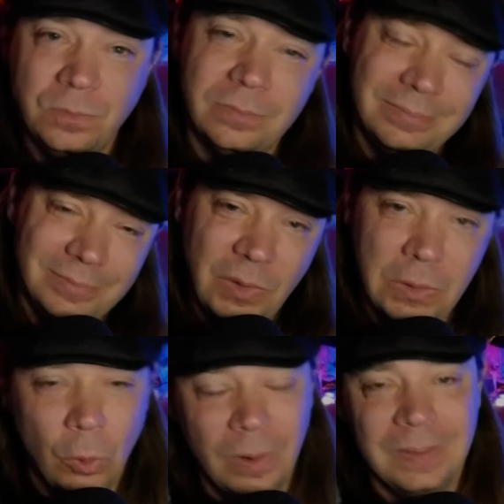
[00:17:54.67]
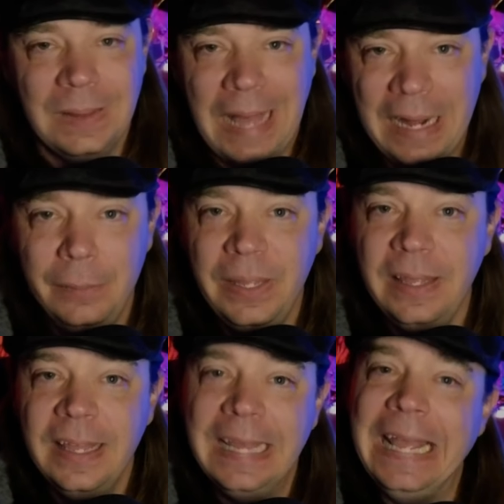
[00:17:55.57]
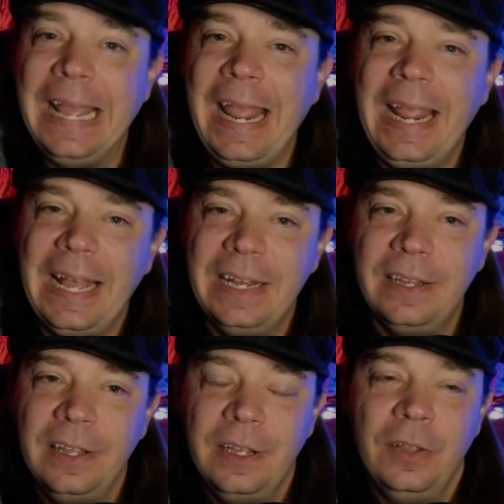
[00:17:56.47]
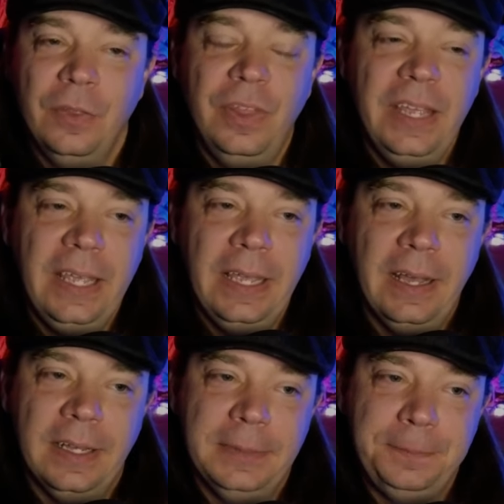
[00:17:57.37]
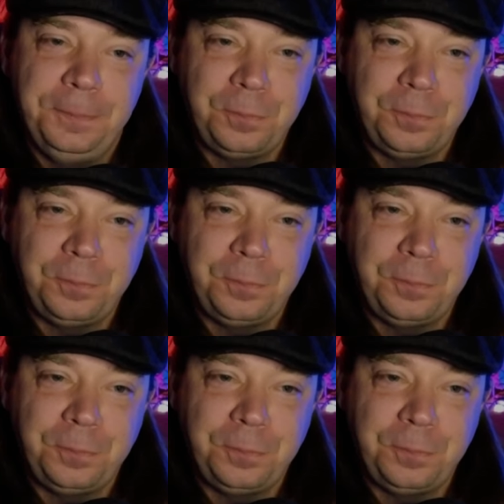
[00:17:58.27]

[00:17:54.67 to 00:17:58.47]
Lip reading: or a lot of it. And the...